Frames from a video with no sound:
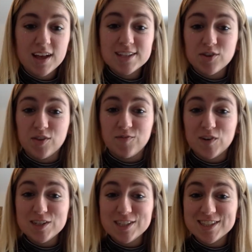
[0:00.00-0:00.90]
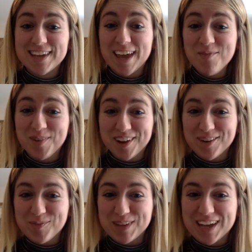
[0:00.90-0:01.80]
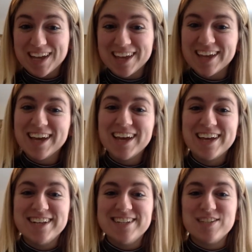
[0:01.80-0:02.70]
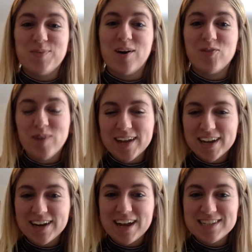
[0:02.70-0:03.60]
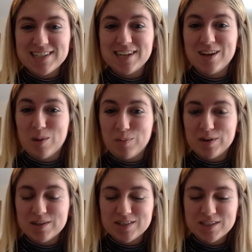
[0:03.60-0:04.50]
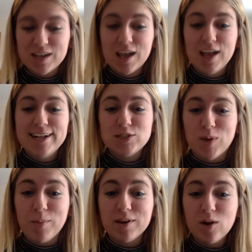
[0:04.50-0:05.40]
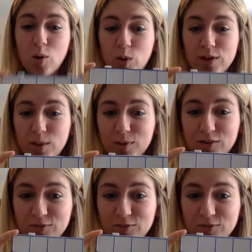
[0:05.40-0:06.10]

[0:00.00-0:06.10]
So the first game we're going to play is about recognizing numbers. So I'm going to hold up a